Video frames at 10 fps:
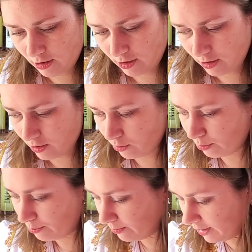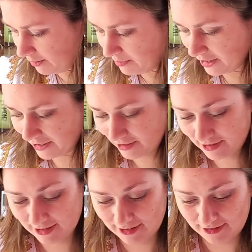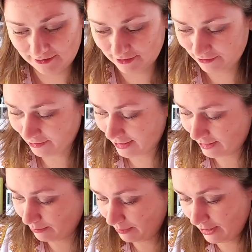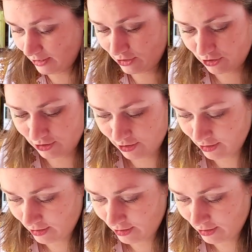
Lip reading: or maybe I can even find a page